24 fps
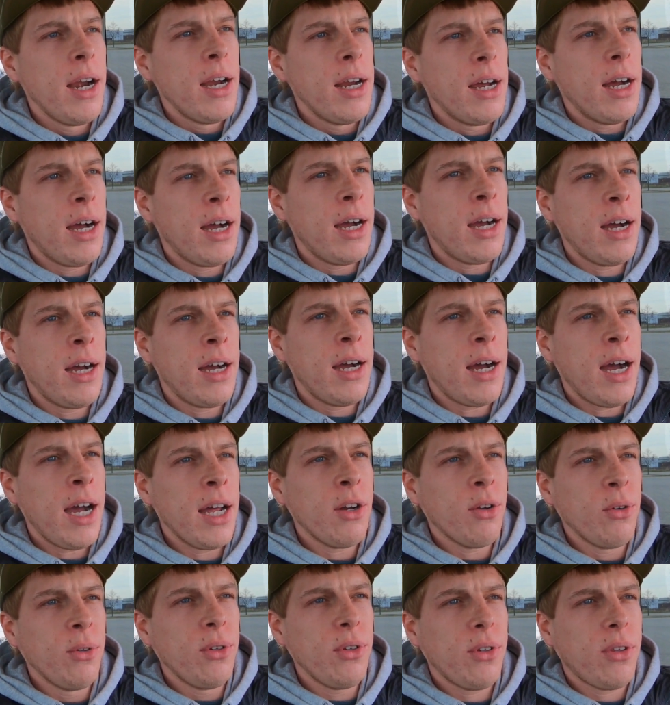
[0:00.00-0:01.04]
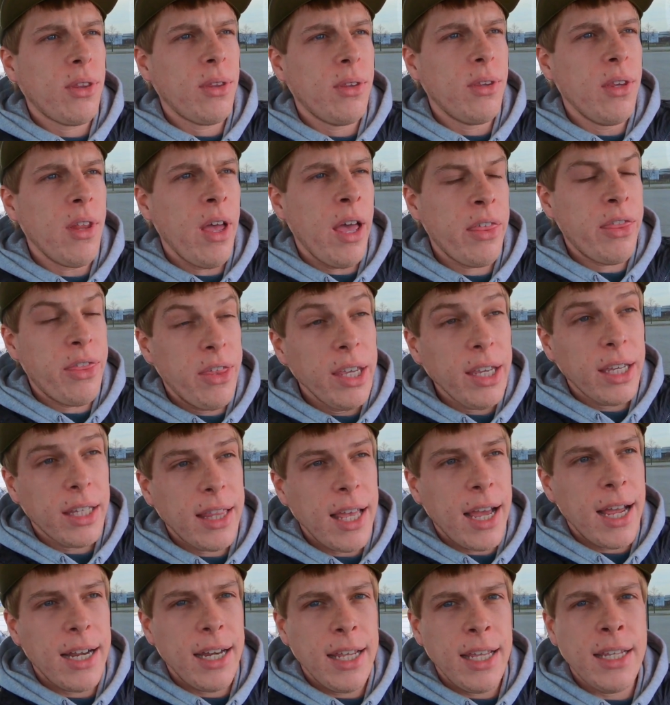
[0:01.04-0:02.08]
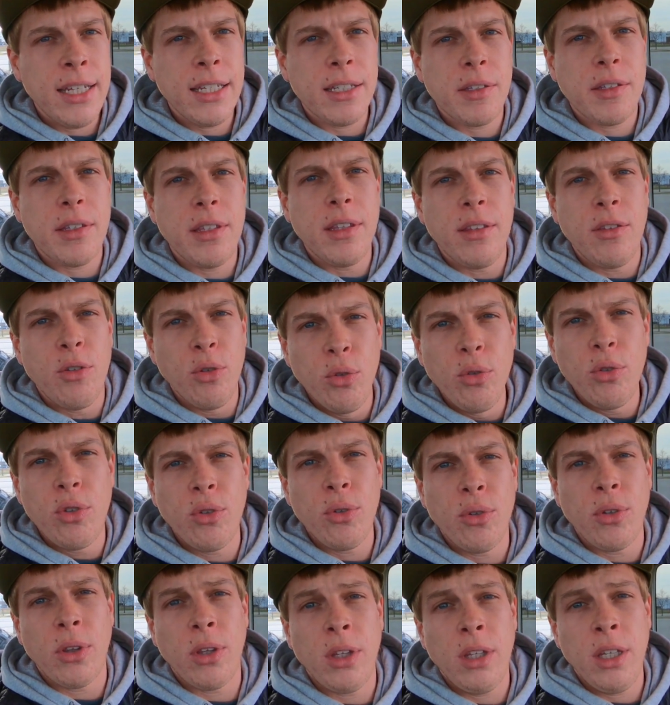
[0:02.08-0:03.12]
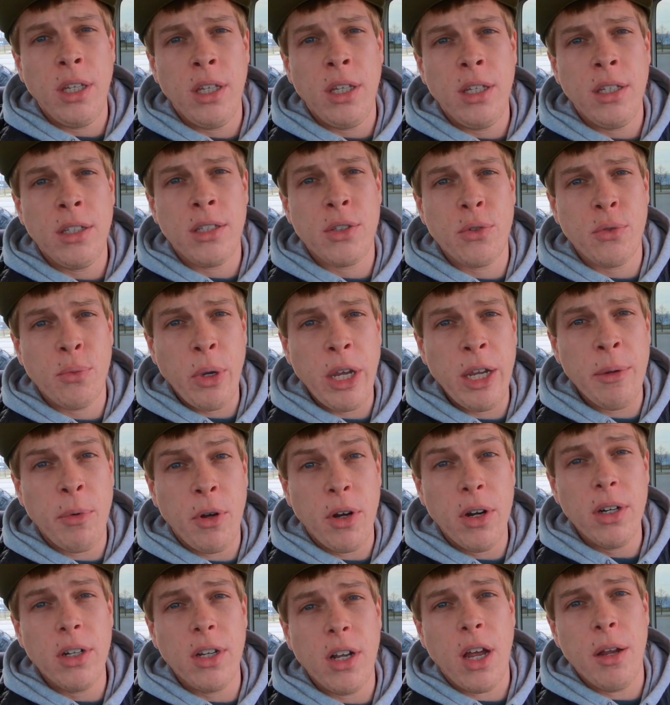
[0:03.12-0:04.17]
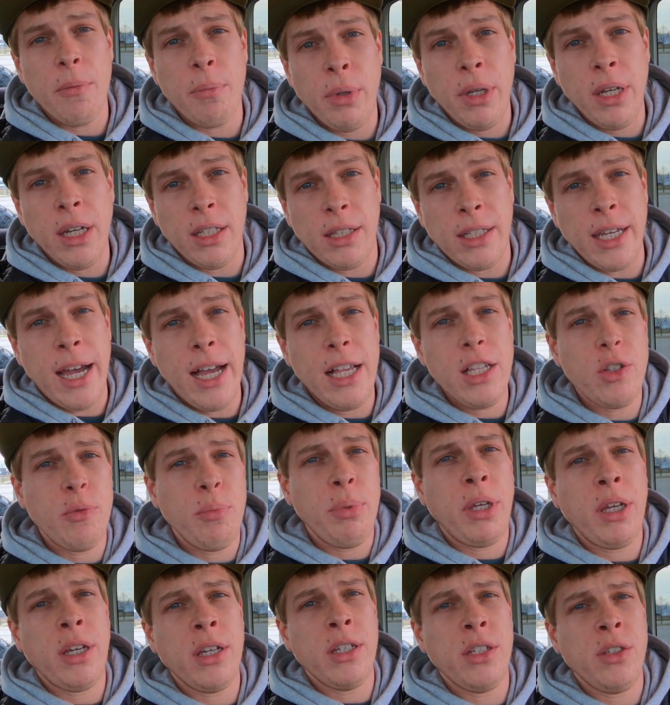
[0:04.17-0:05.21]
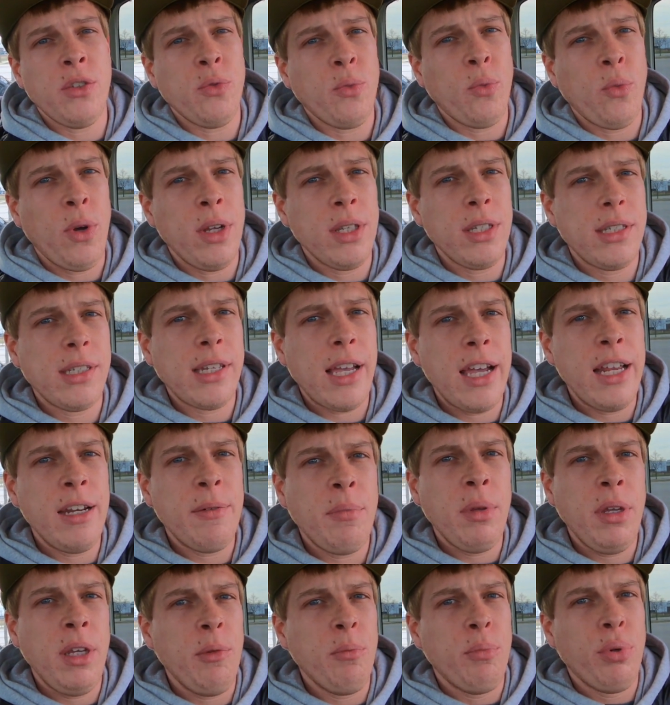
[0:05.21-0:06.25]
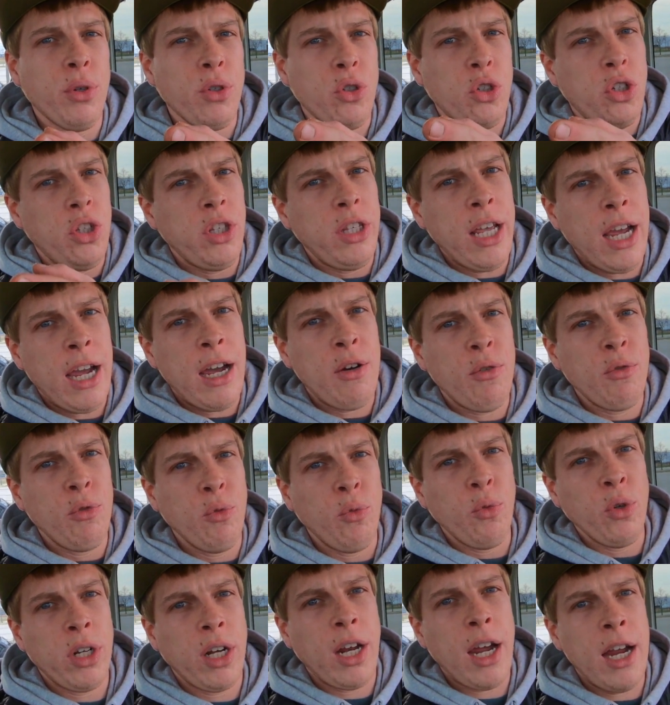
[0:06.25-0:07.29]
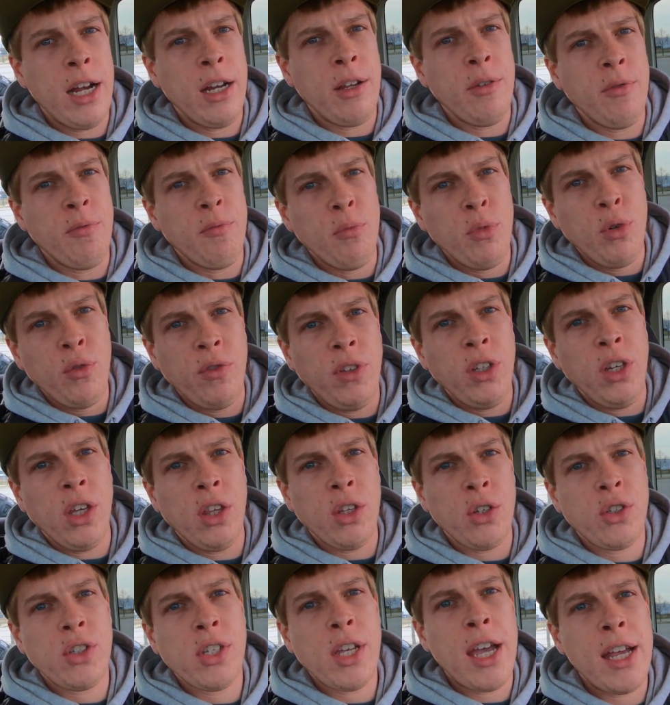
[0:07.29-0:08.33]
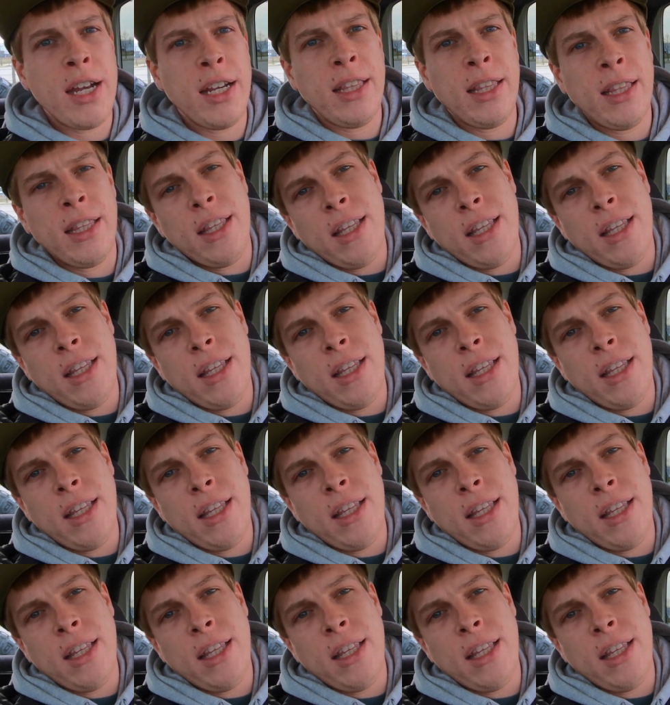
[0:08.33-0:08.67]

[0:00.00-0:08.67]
I think that is due to the sway bar not being attached, because one side being pushed down would kind of move the other side, and